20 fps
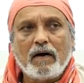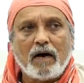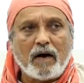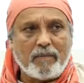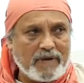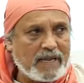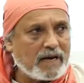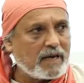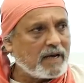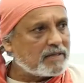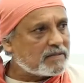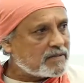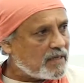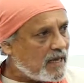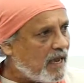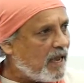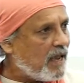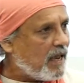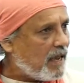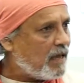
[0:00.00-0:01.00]
America
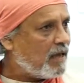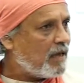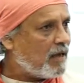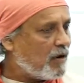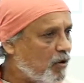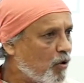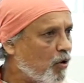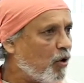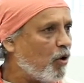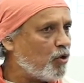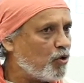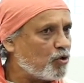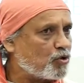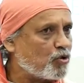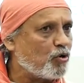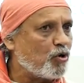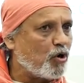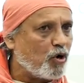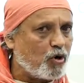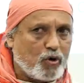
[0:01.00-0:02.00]
say, no, you
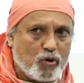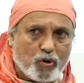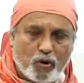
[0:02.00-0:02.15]
should not